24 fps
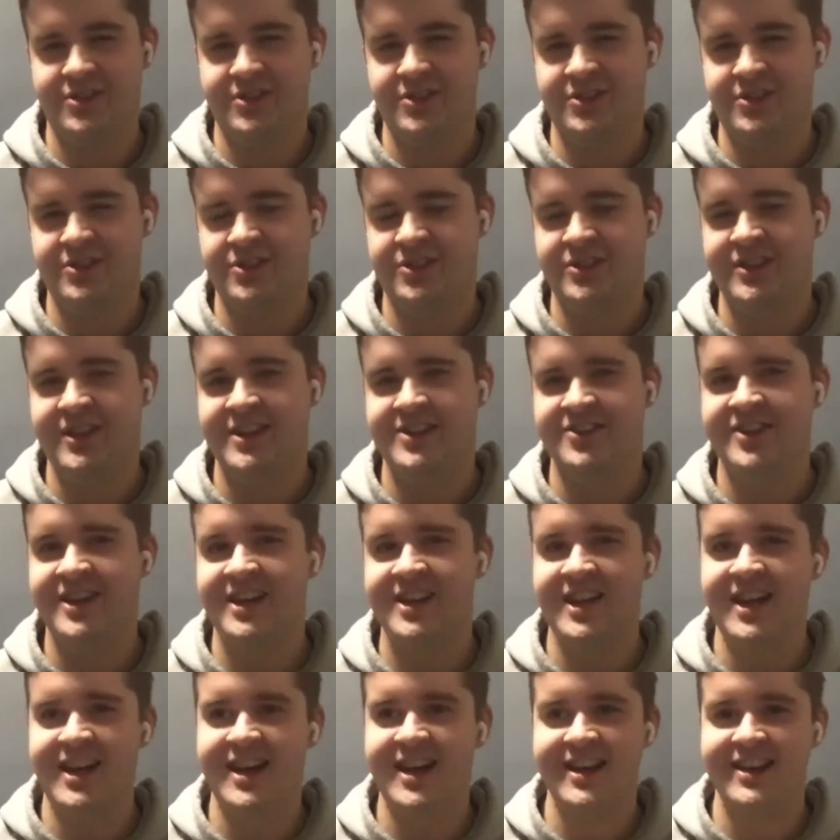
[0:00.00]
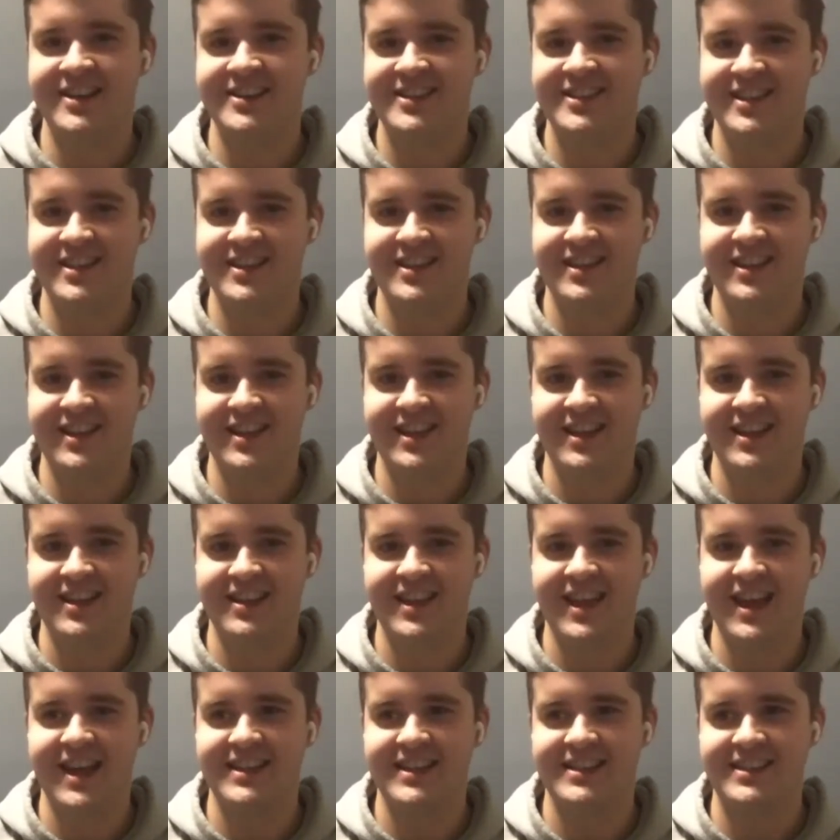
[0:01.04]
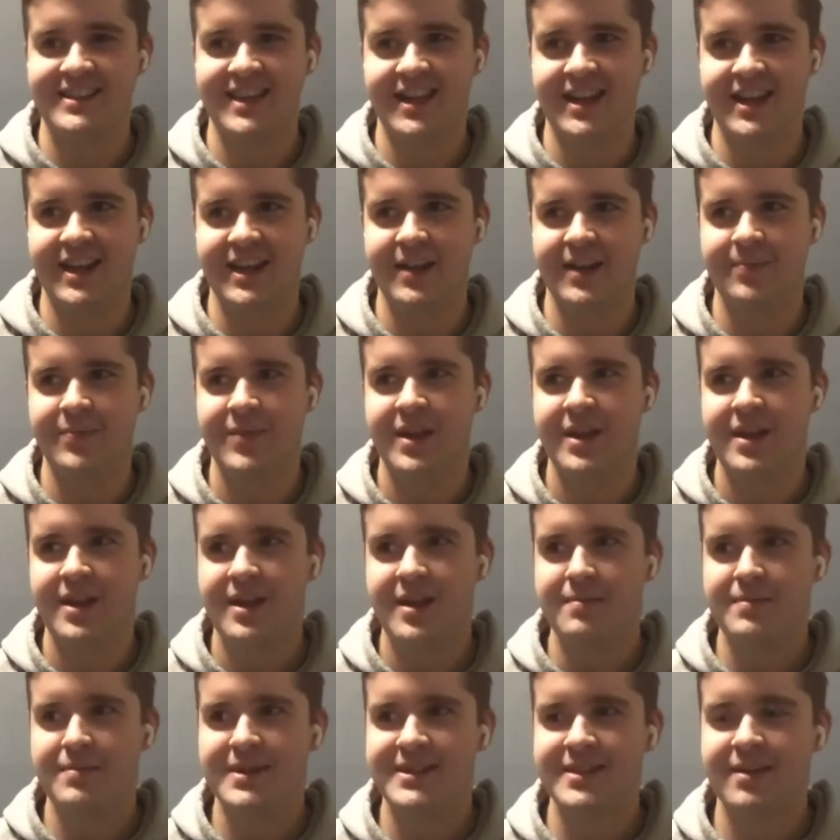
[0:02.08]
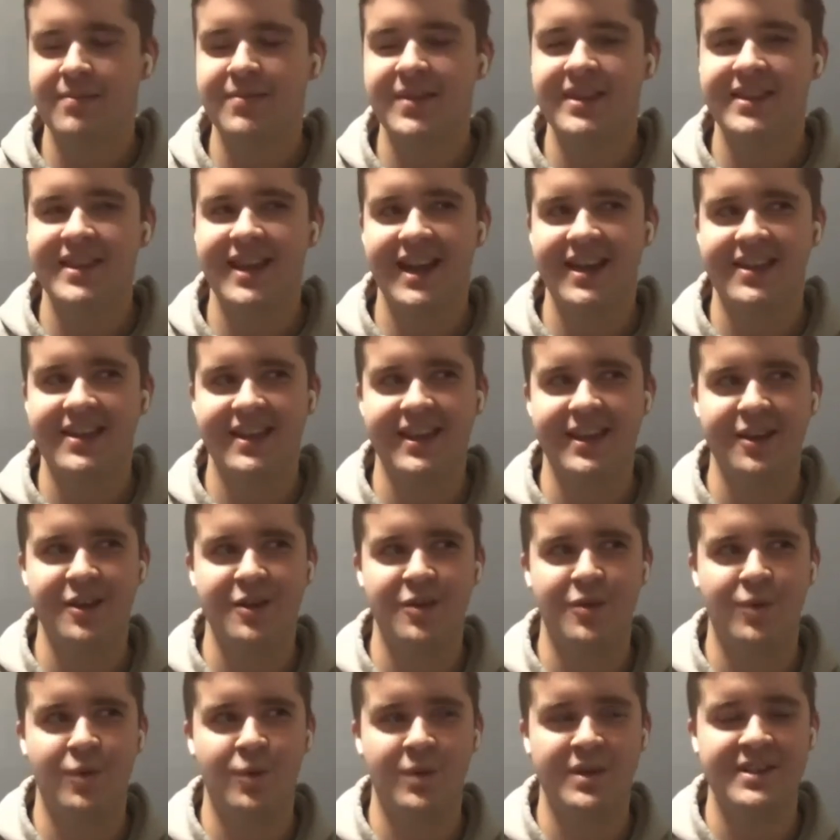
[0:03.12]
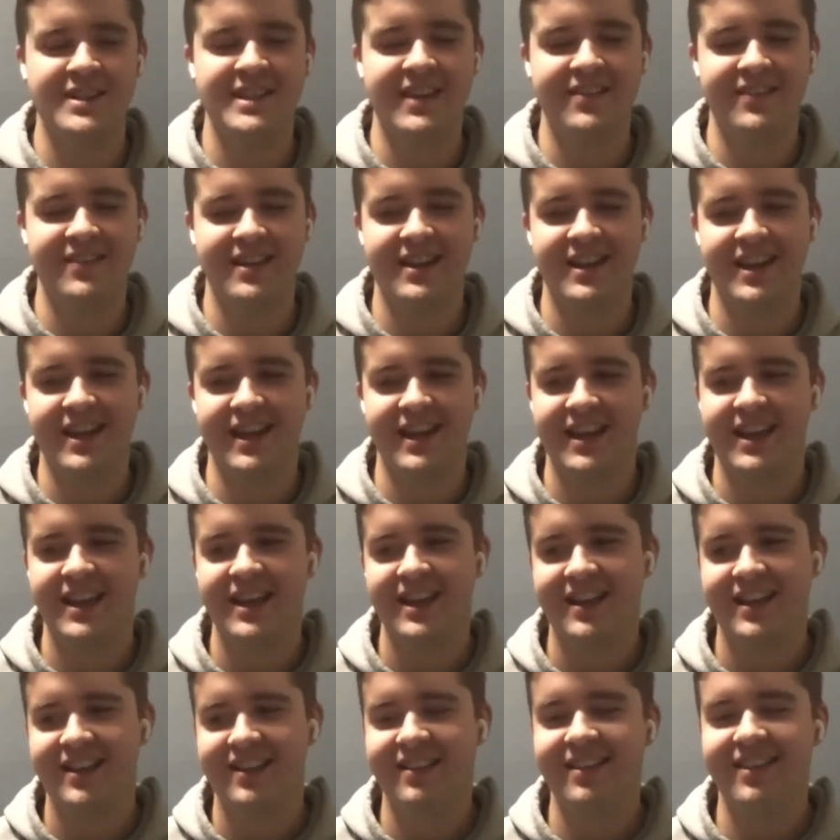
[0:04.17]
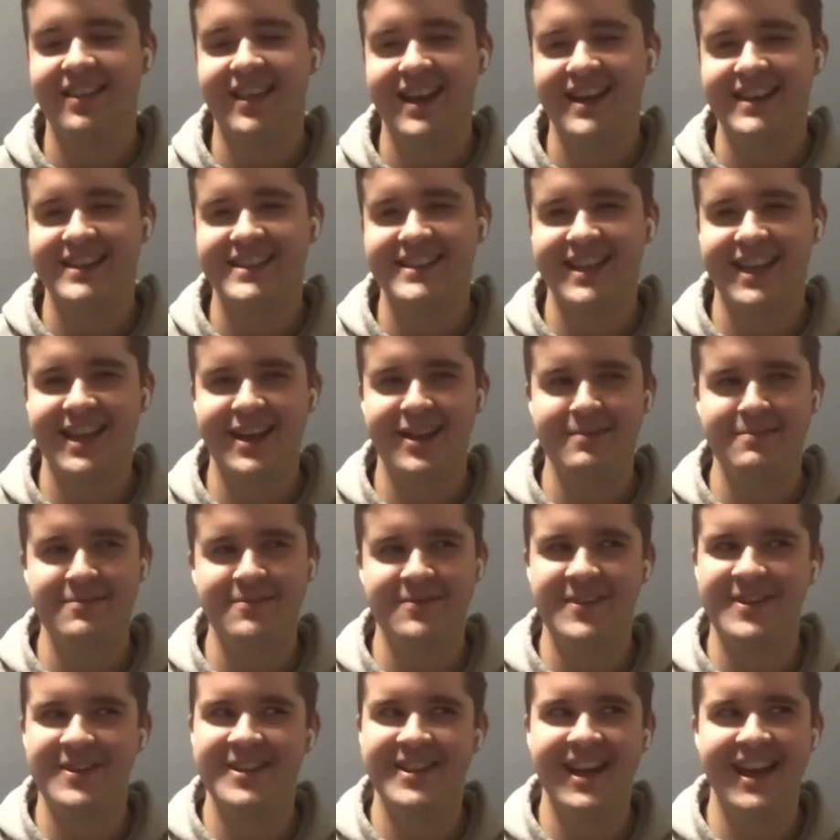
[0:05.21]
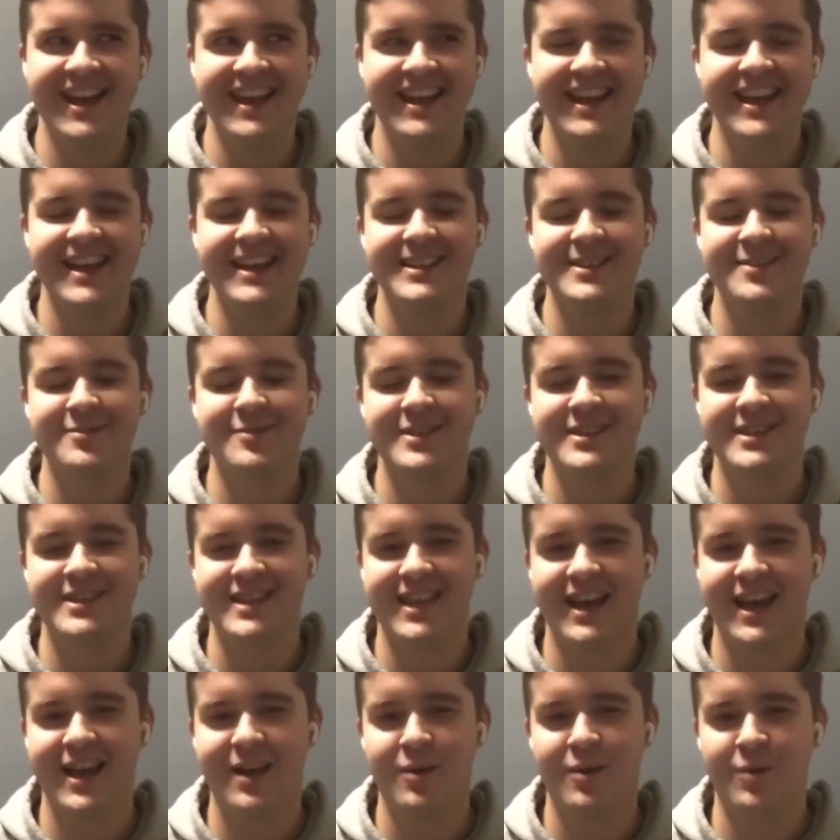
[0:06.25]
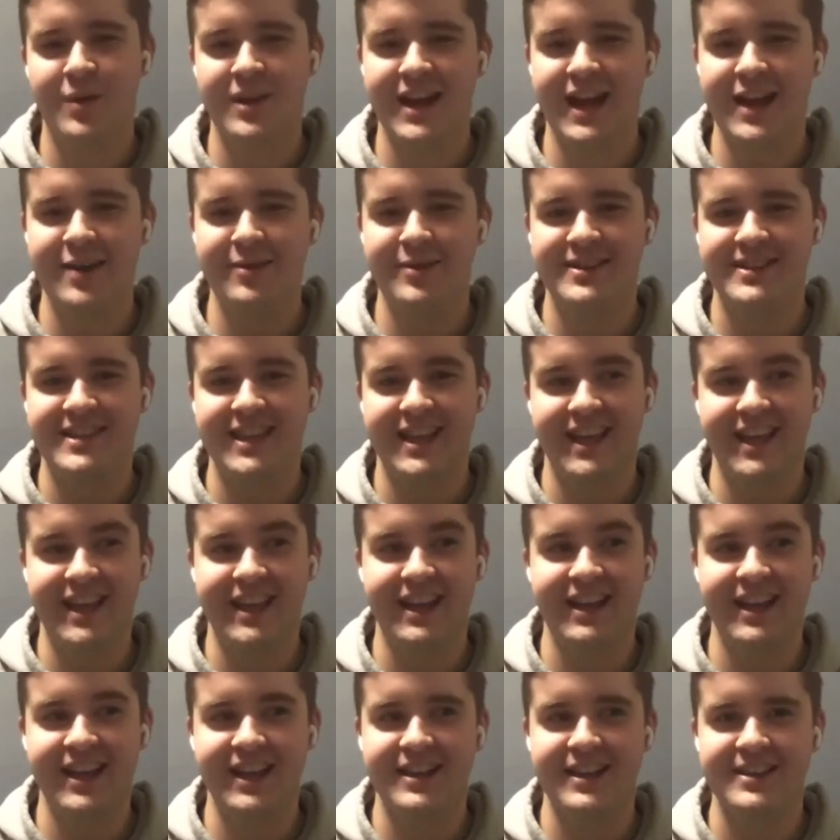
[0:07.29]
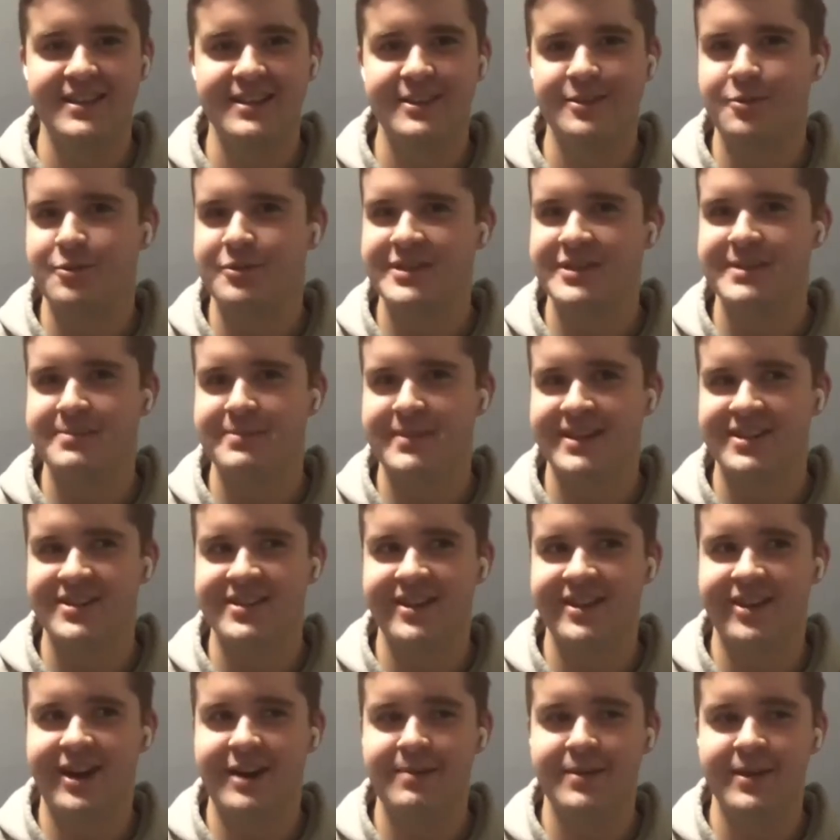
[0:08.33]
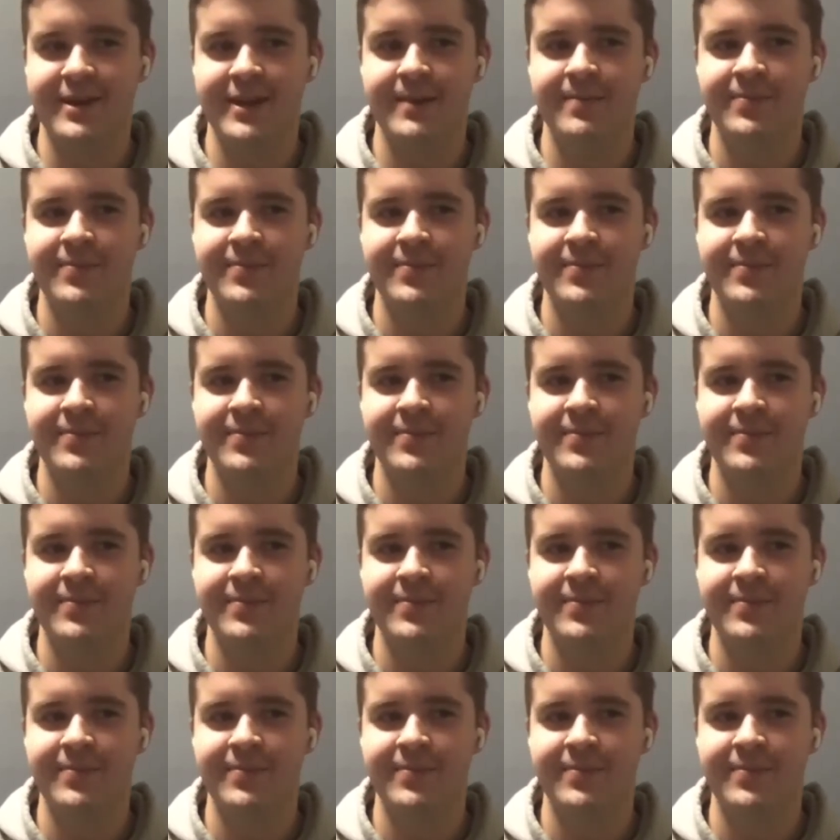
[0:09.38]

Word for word: generalize into like that setting. But something that I think was even like less helpful, I guess, was that when I was in like school speech therapy,